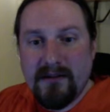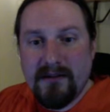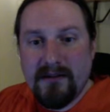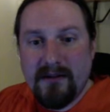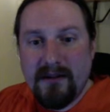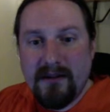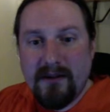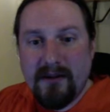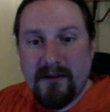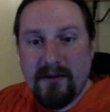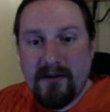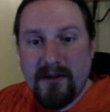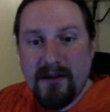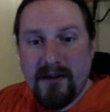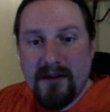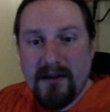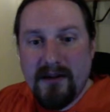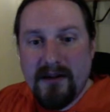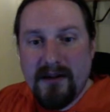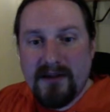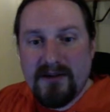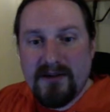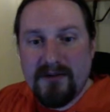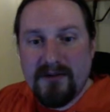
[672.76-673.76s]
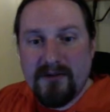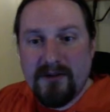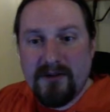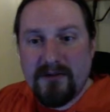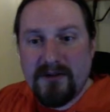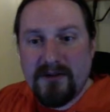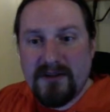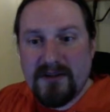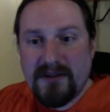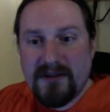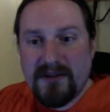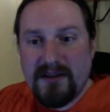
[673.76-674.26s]
Now, as you'll
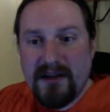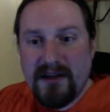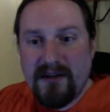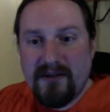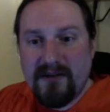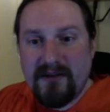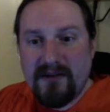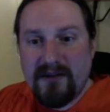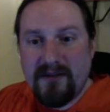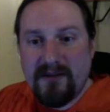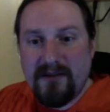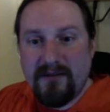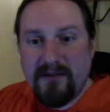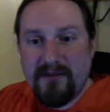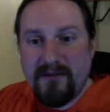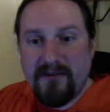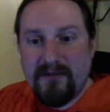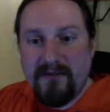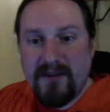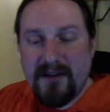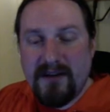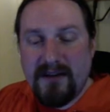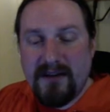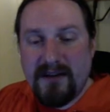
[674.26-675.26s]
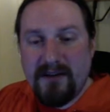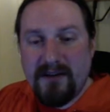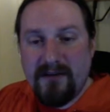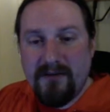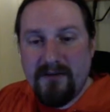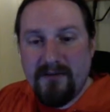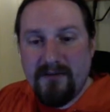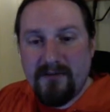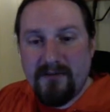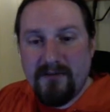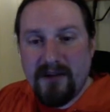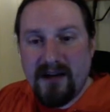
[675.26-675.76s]
notice down near the feet
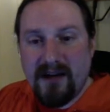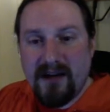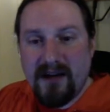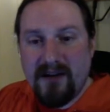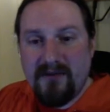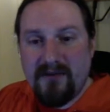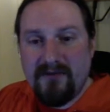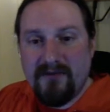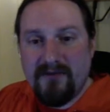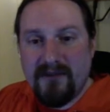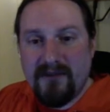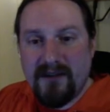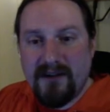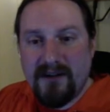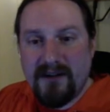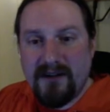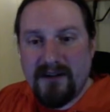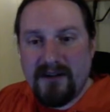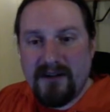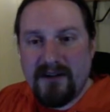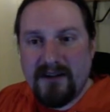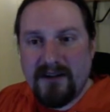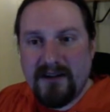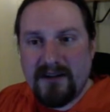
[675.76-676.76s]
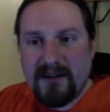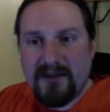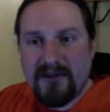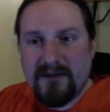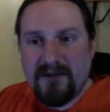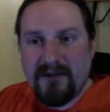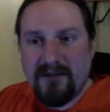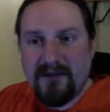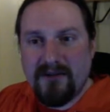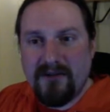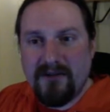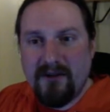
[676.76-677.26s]
here, we have a
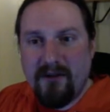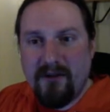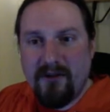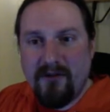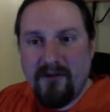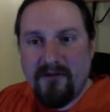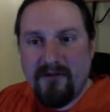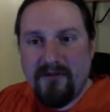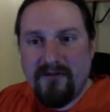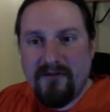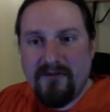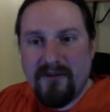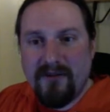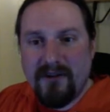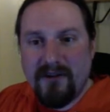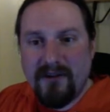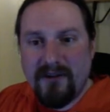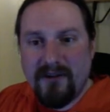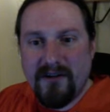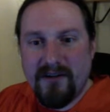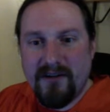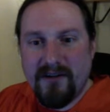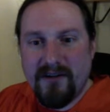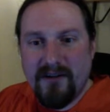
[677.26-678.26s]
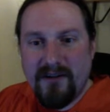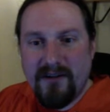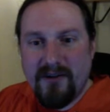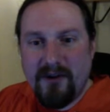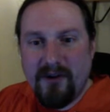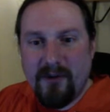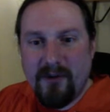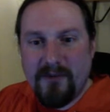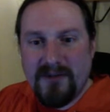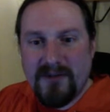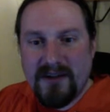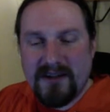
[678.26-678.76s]
collection of
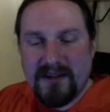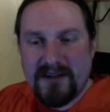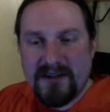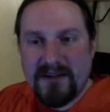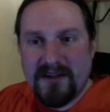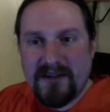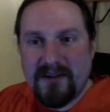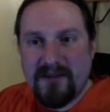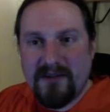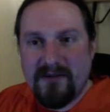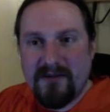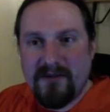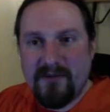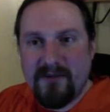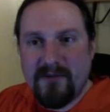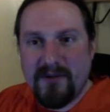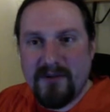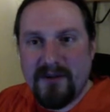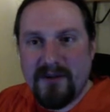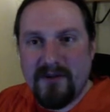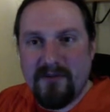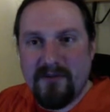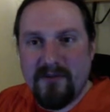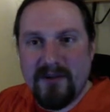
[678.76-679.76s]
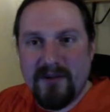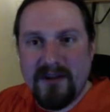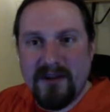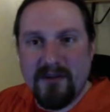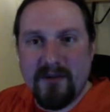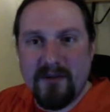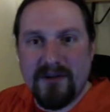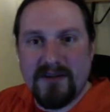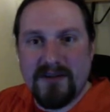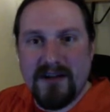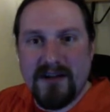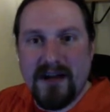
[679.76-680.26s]
objects here that we don't really
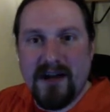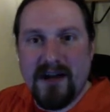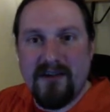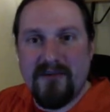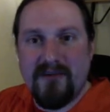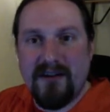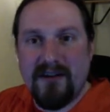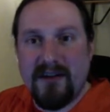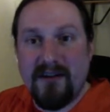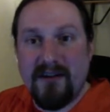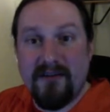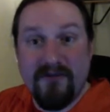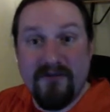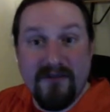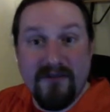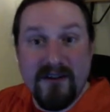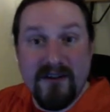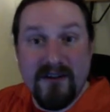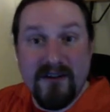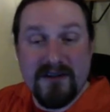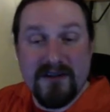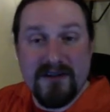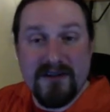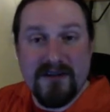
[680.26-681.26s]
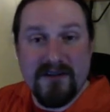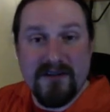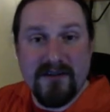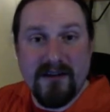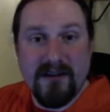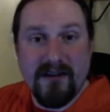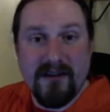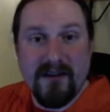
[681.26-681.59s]
want to have in our finished